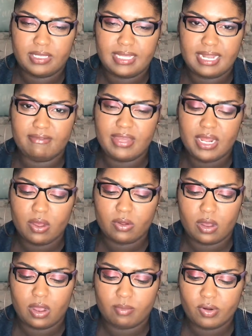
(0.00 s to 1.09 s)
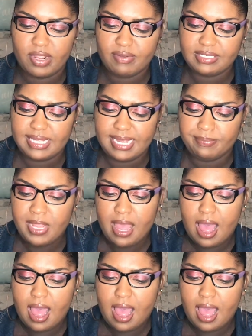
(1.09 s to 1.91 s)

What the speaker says: did a video on previously.